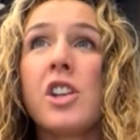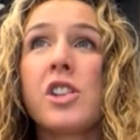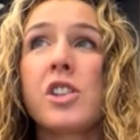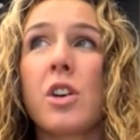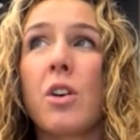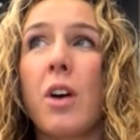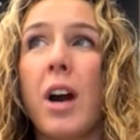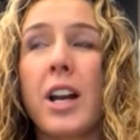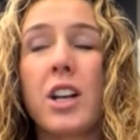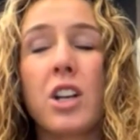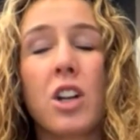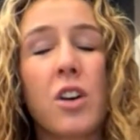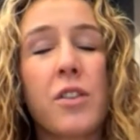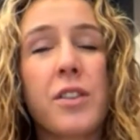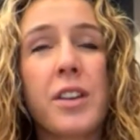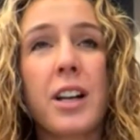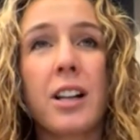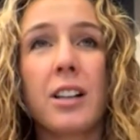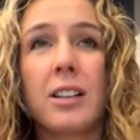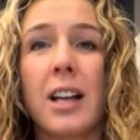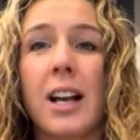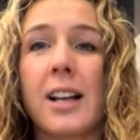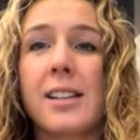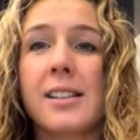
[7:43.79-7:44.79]
So I know
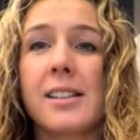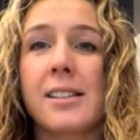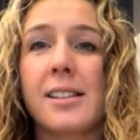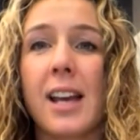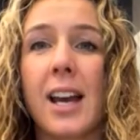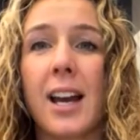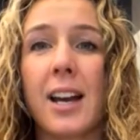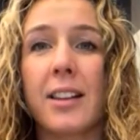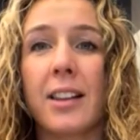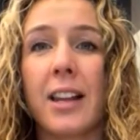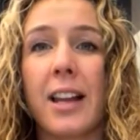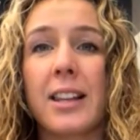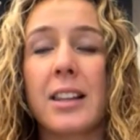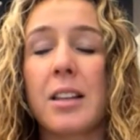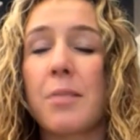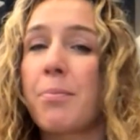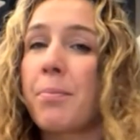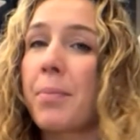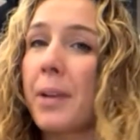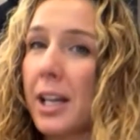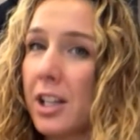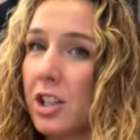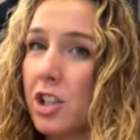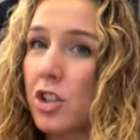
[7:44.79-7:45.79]
that Alexa's had like the
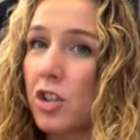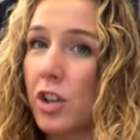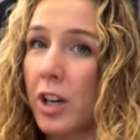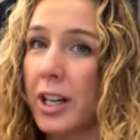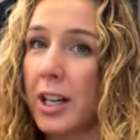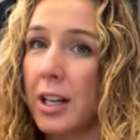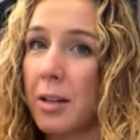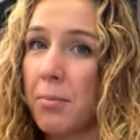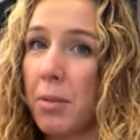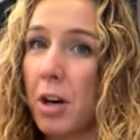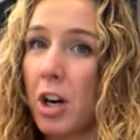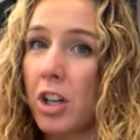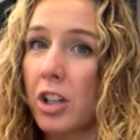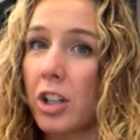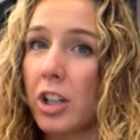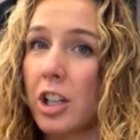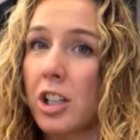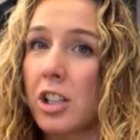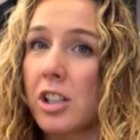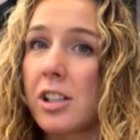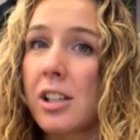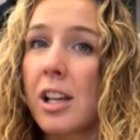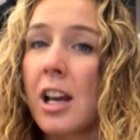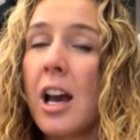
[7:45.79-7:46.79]
best training
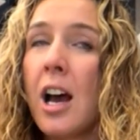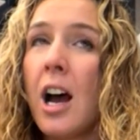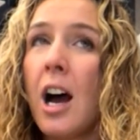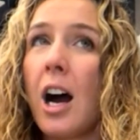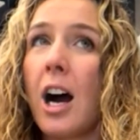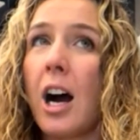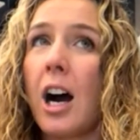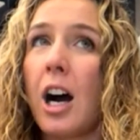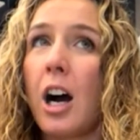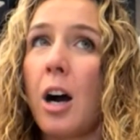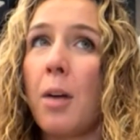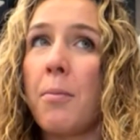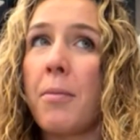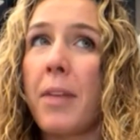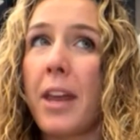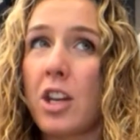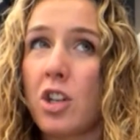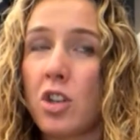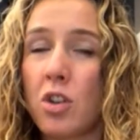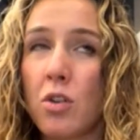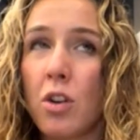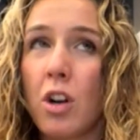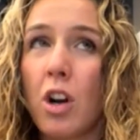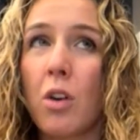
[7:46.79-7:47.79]
partners. Um,
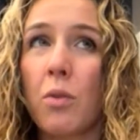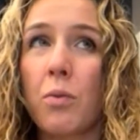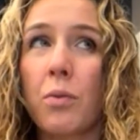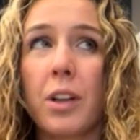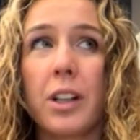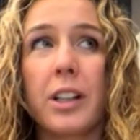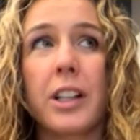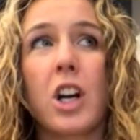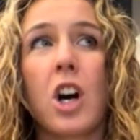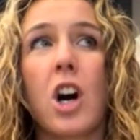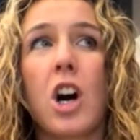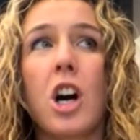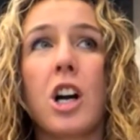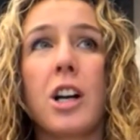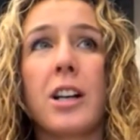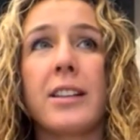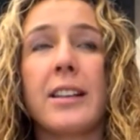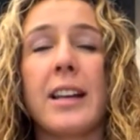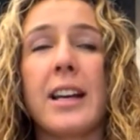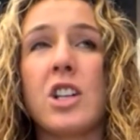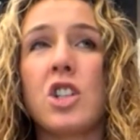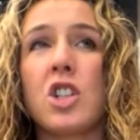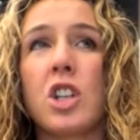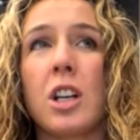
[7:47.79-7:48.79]
they do go really hard
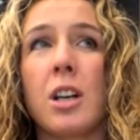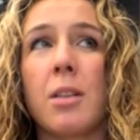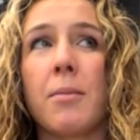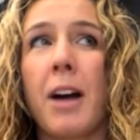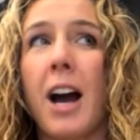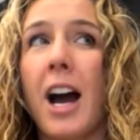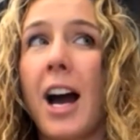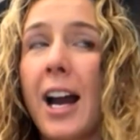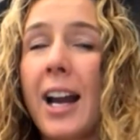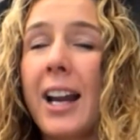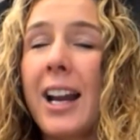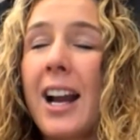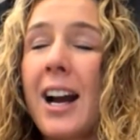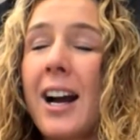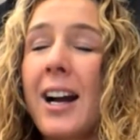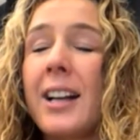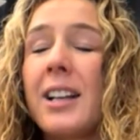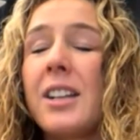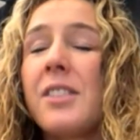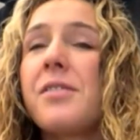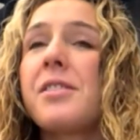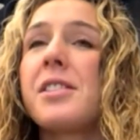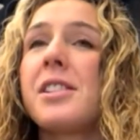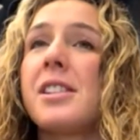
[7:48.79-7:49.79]
in that gym. I
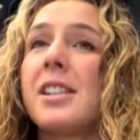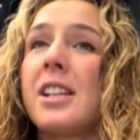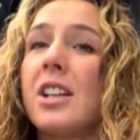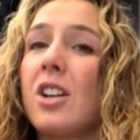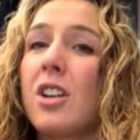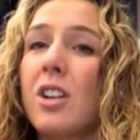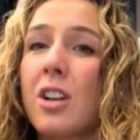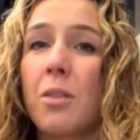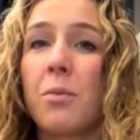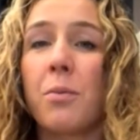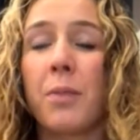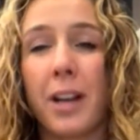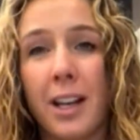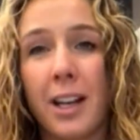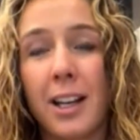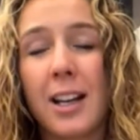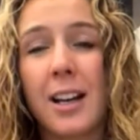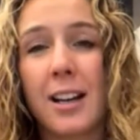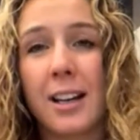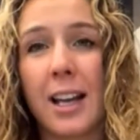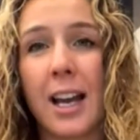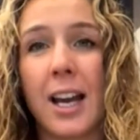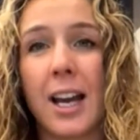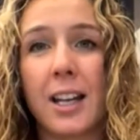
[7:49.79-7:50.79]
kind of see her
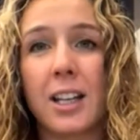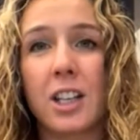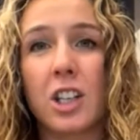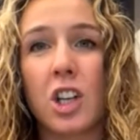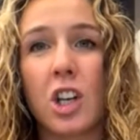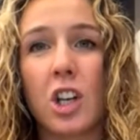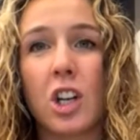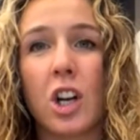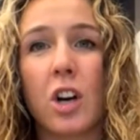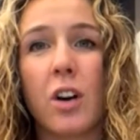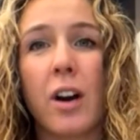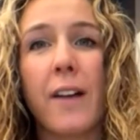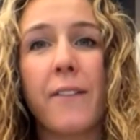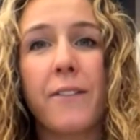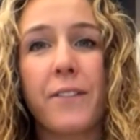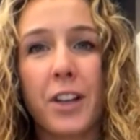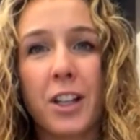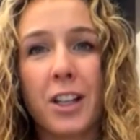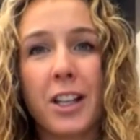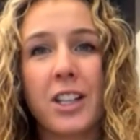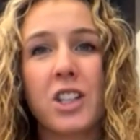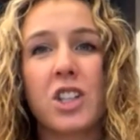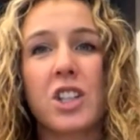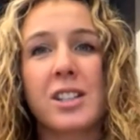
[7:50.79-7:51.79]
winning again. You know, I
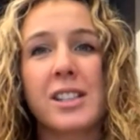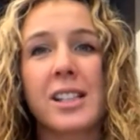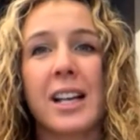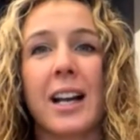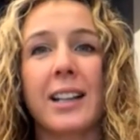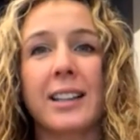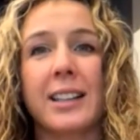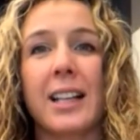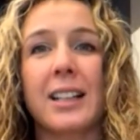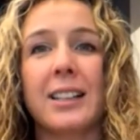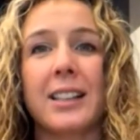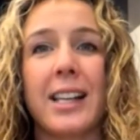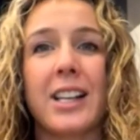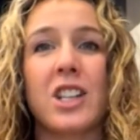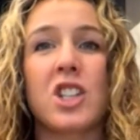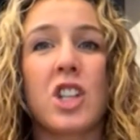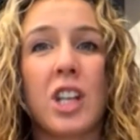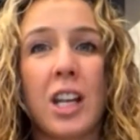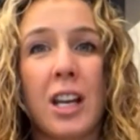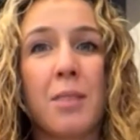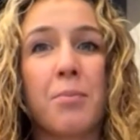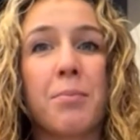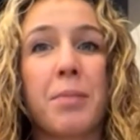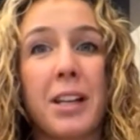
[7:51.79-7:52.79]
feel like she's got that like
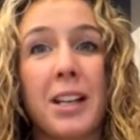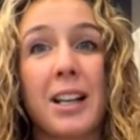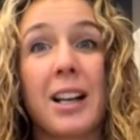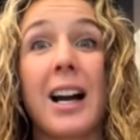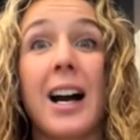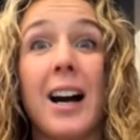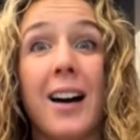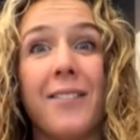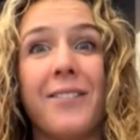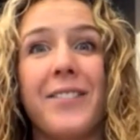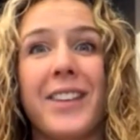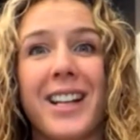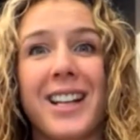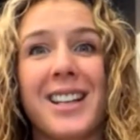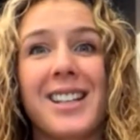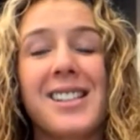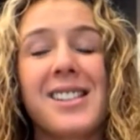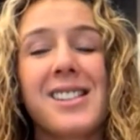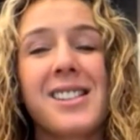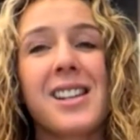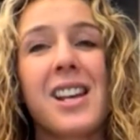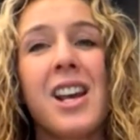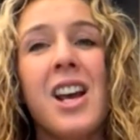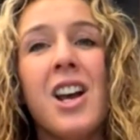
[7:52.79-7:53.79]
champion
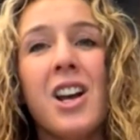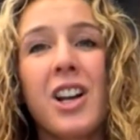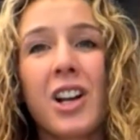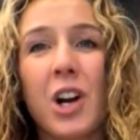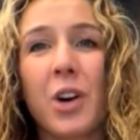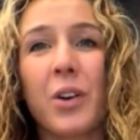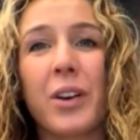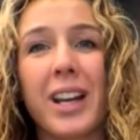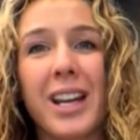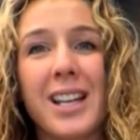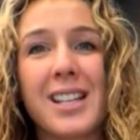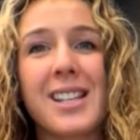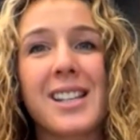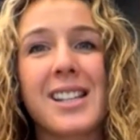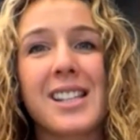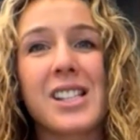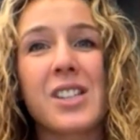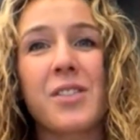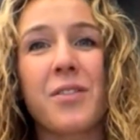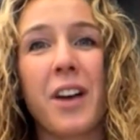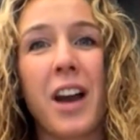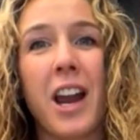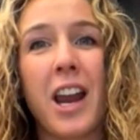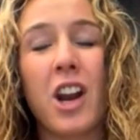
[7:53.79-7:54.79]
confidence going into
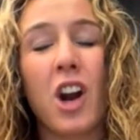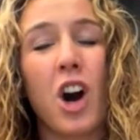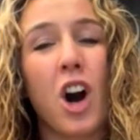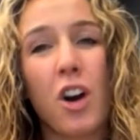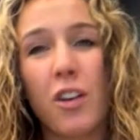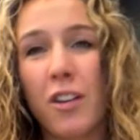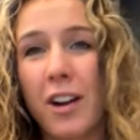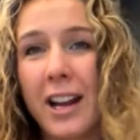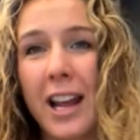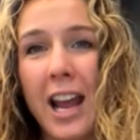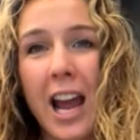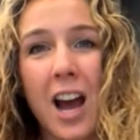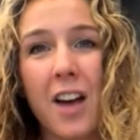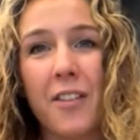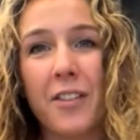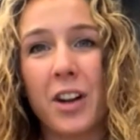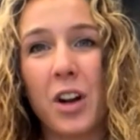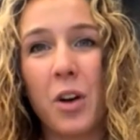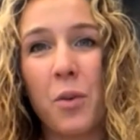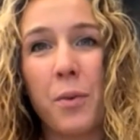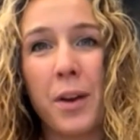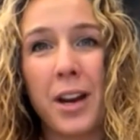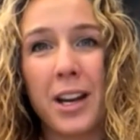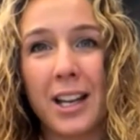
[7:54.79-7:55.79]
this fight, already
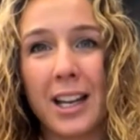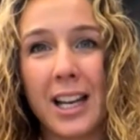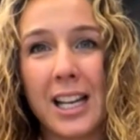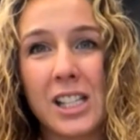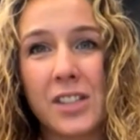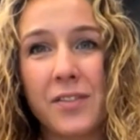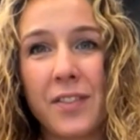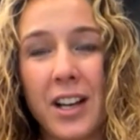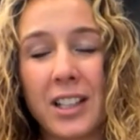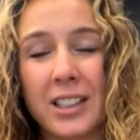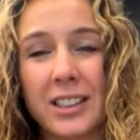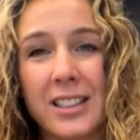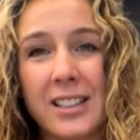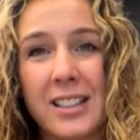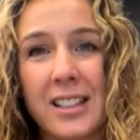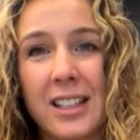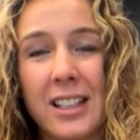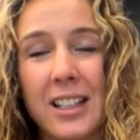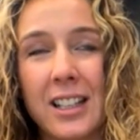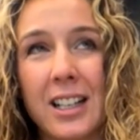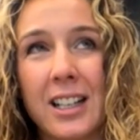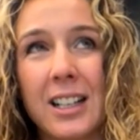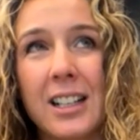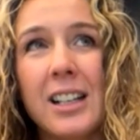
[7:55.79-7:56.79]
having a win against
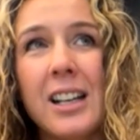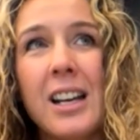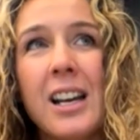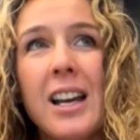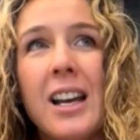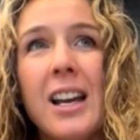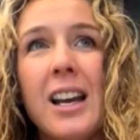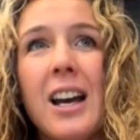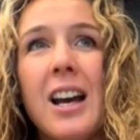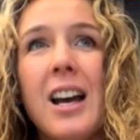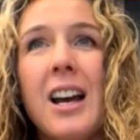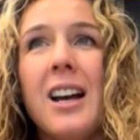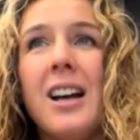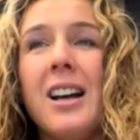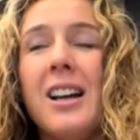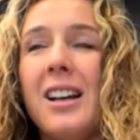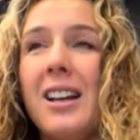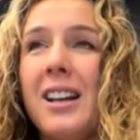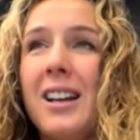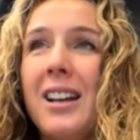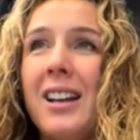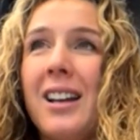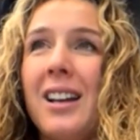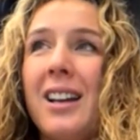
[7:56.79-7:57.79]
Valentina.
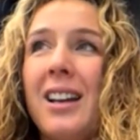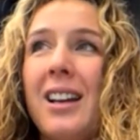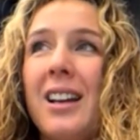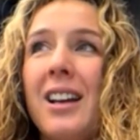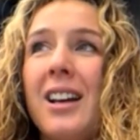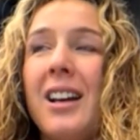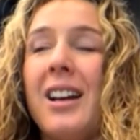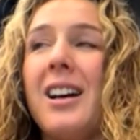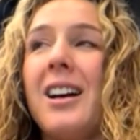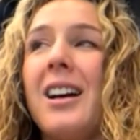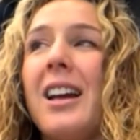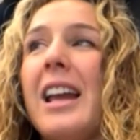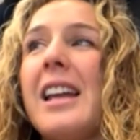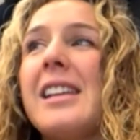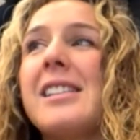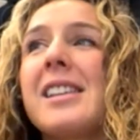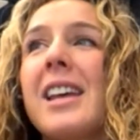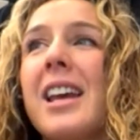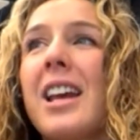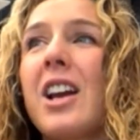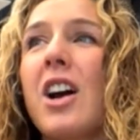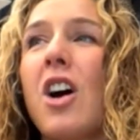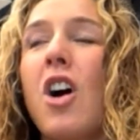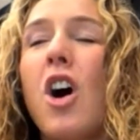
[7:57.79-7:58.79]

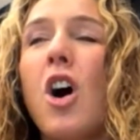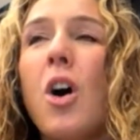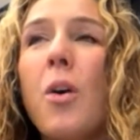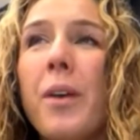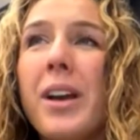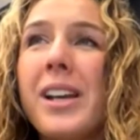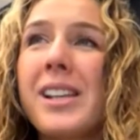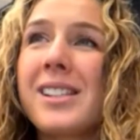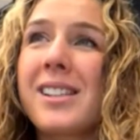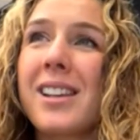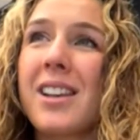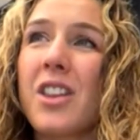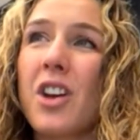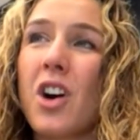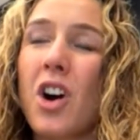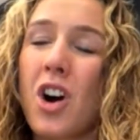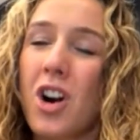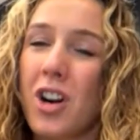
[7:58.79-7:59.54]
It's like always the